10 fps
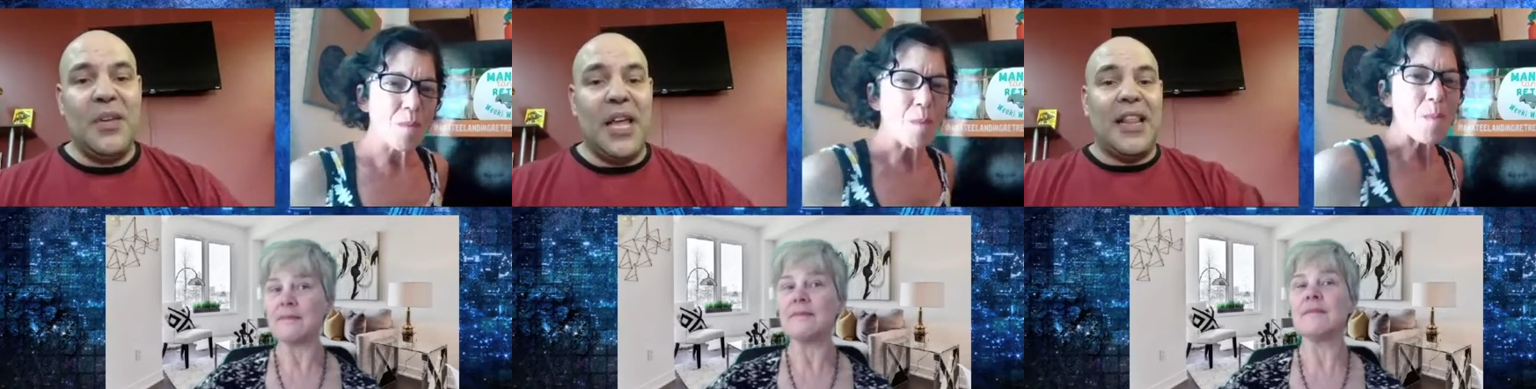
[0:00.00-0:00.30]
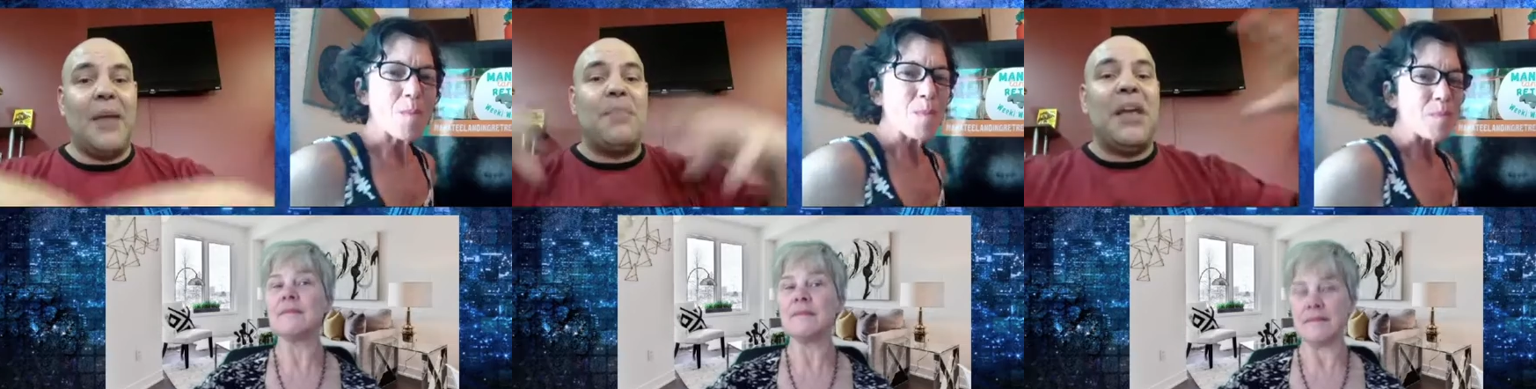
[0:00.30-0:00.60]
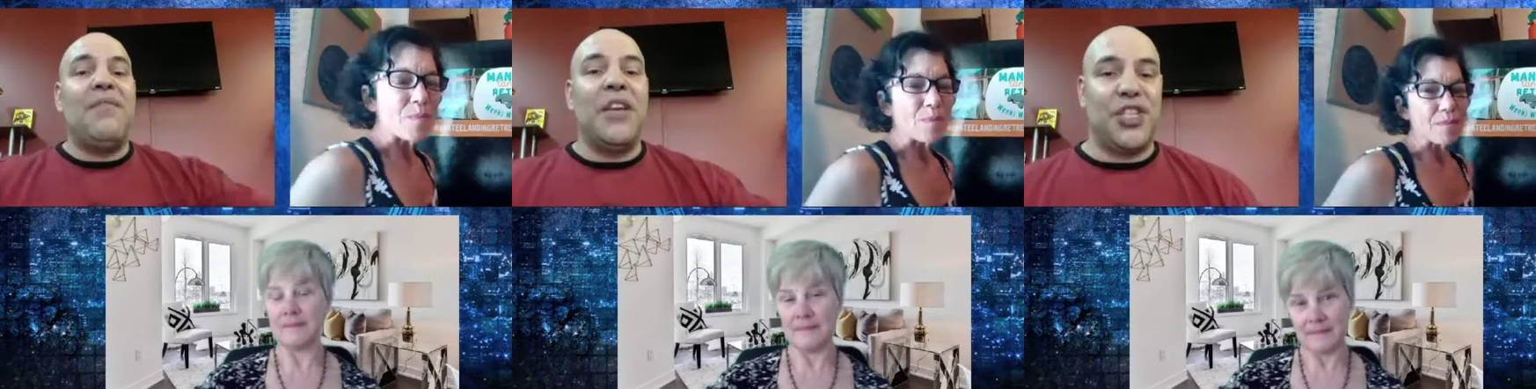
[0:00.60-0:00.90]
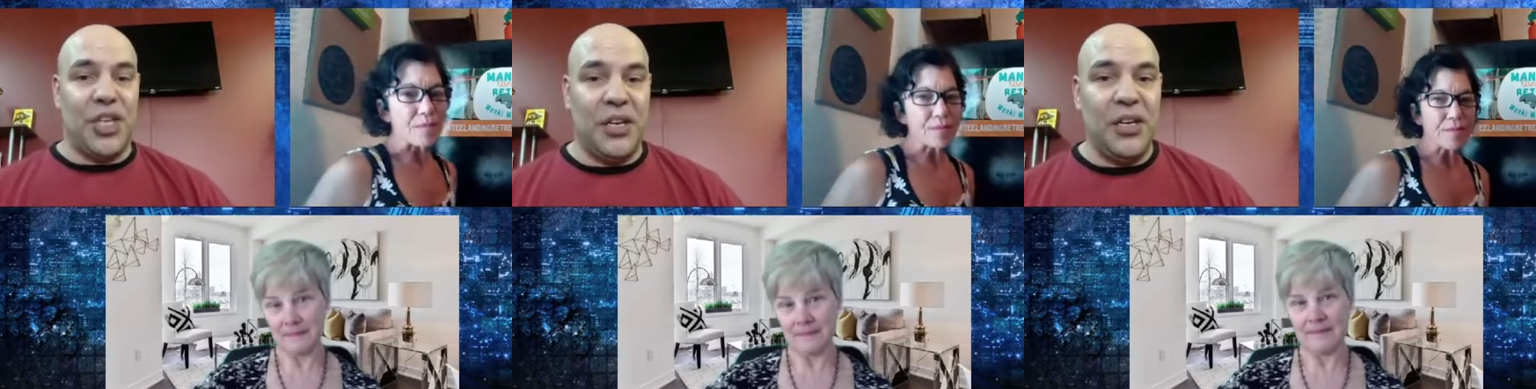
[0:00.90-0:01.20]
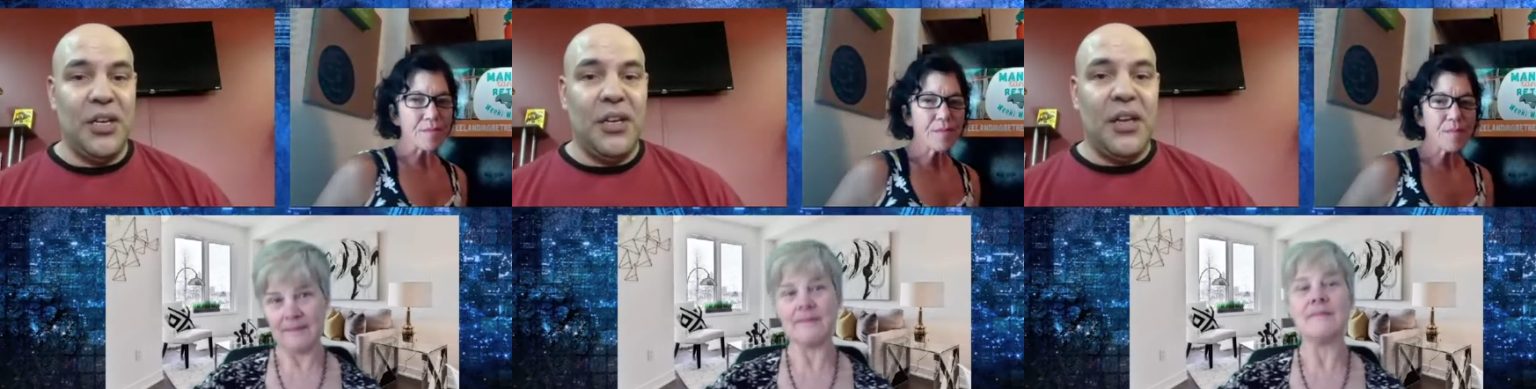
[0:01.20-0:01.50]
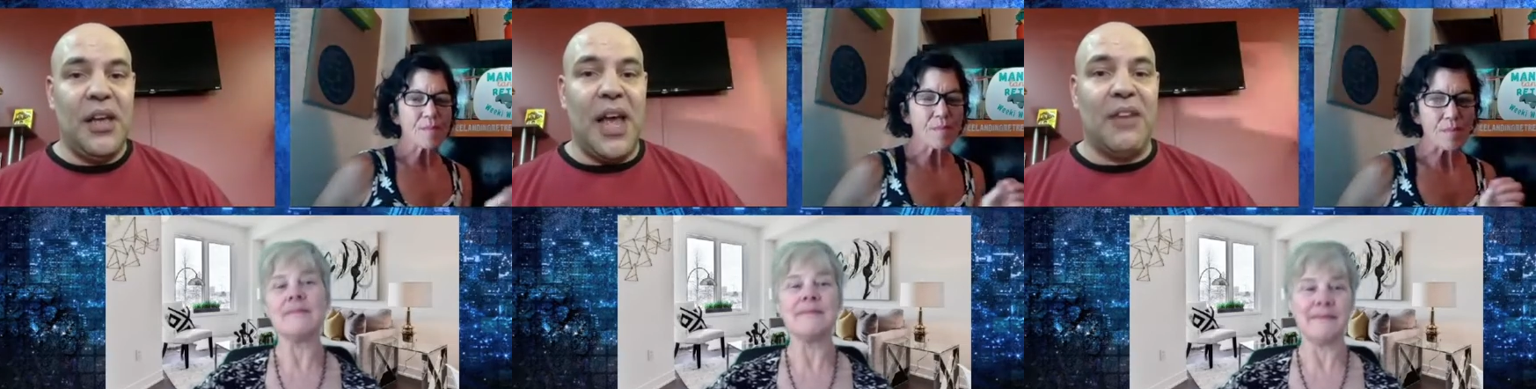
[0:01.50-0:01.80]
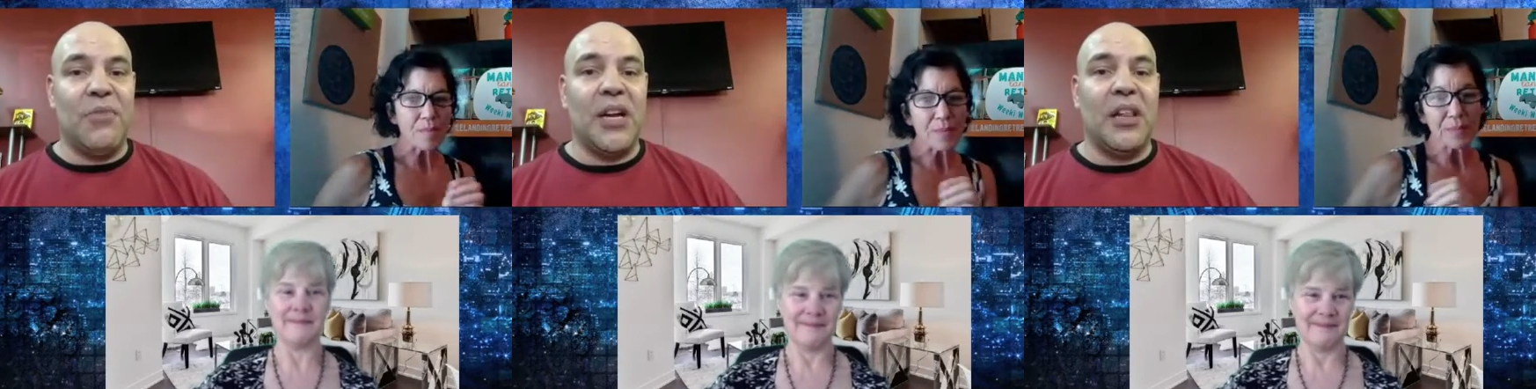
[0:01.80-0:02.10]
Speaker 1: get that big vision
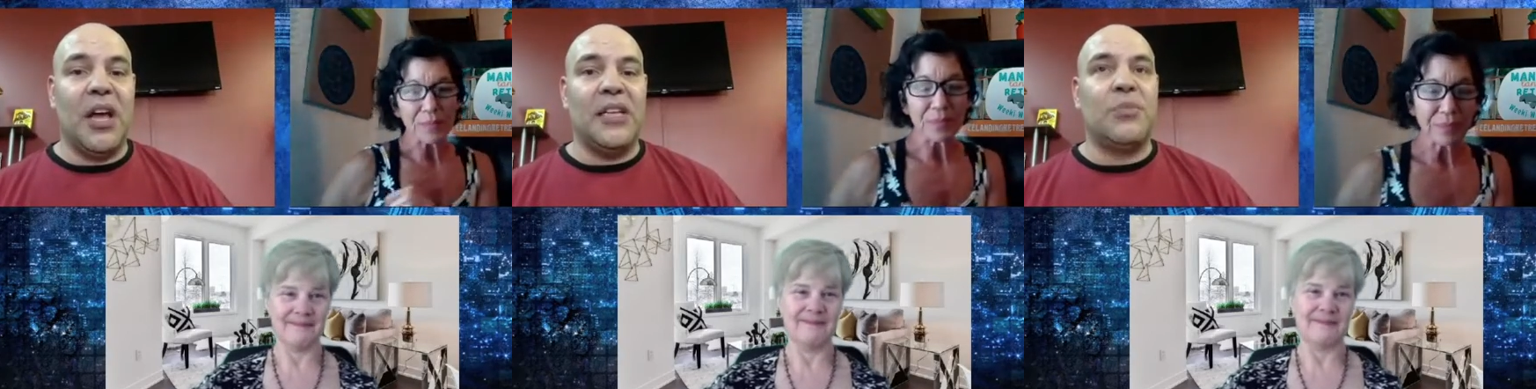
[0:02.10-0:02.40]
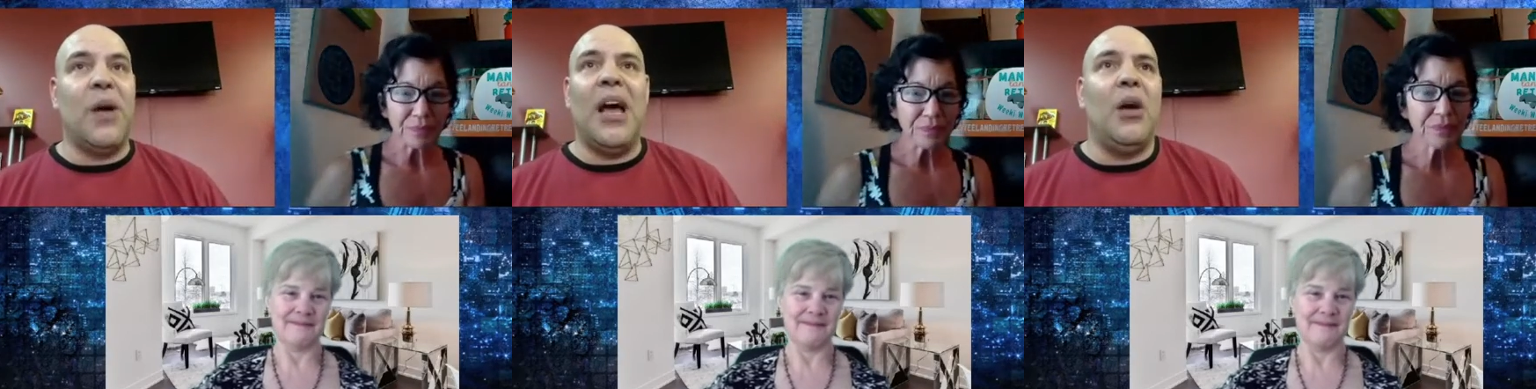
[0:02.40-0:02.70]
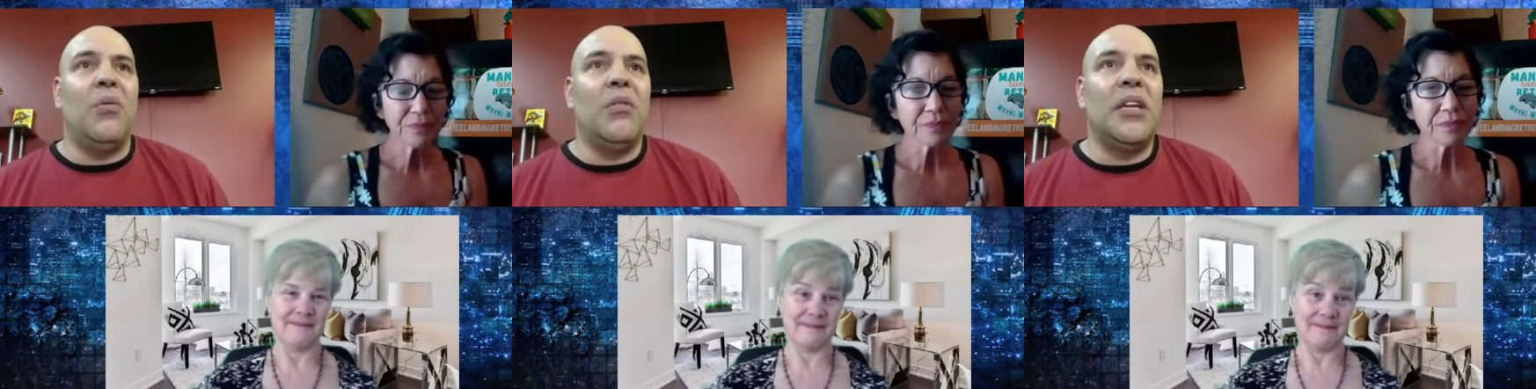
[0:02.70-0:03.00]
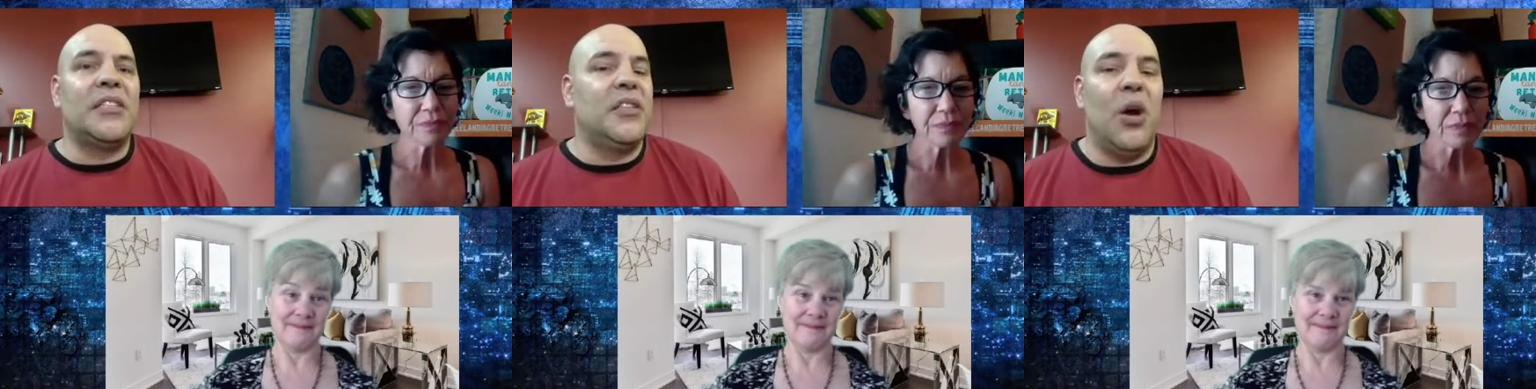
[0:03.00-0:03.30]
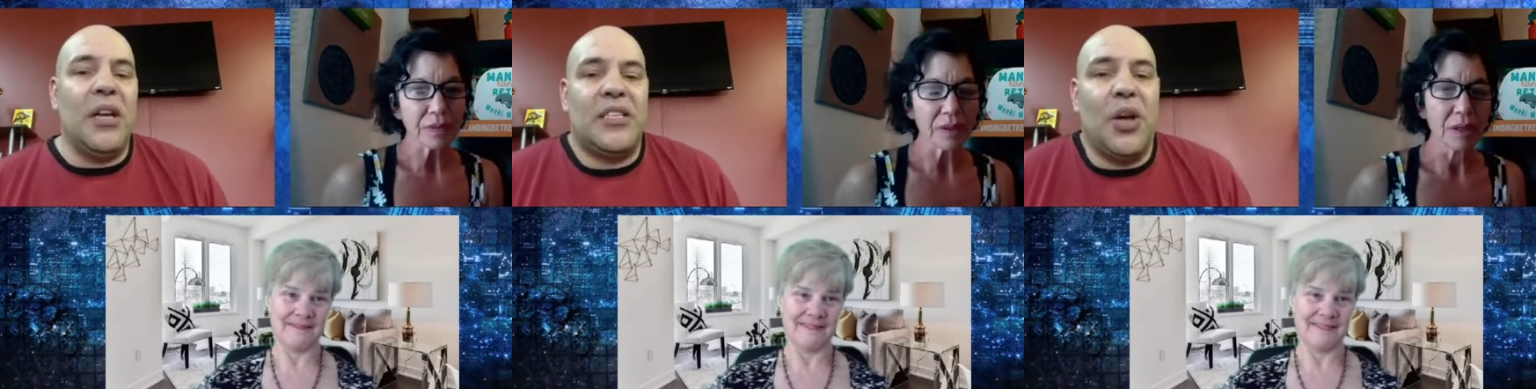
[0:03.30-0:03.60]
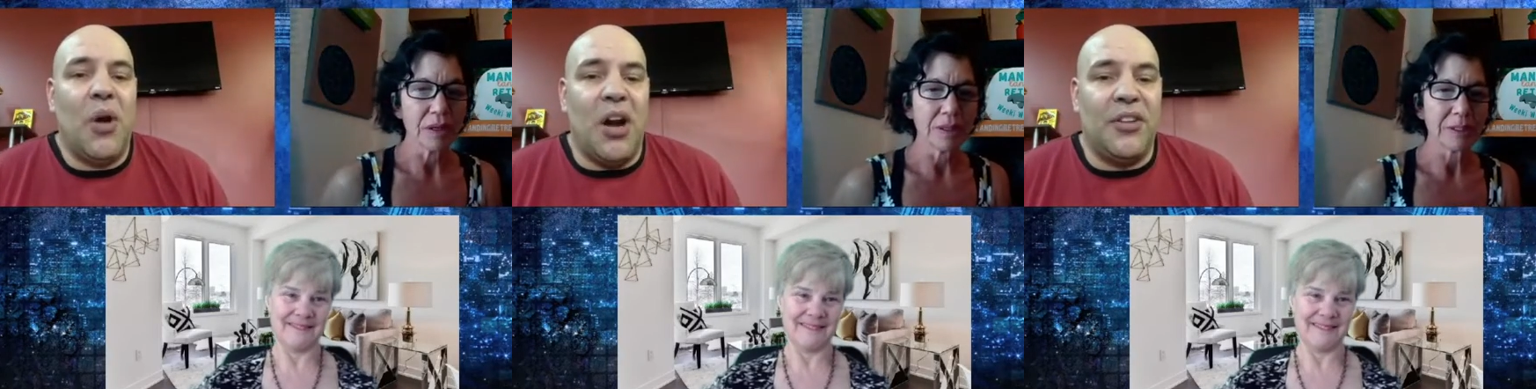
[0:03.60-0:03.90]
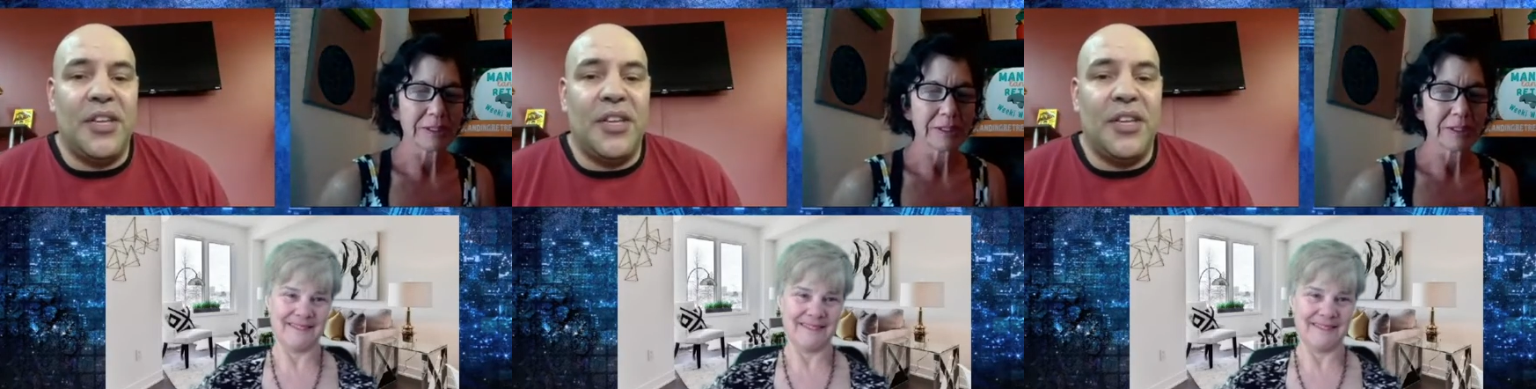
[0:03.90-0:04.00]
and realize, wow, it's no, it's no harder.